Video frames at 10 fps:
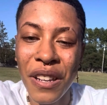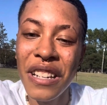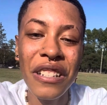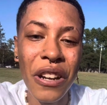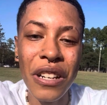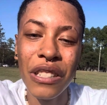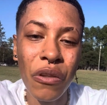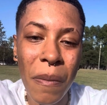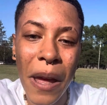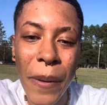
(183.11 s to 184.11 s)
You know, this
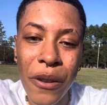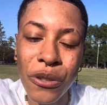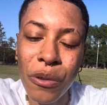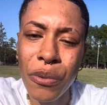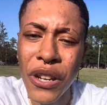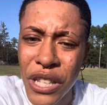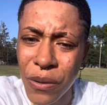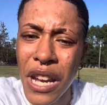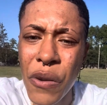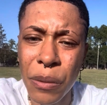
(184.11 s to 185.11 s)
reminds me of Drew Brees
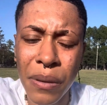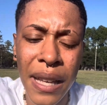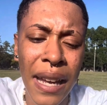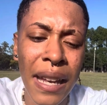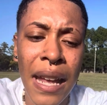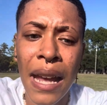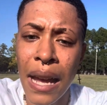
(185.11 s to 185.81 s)
when he was playing.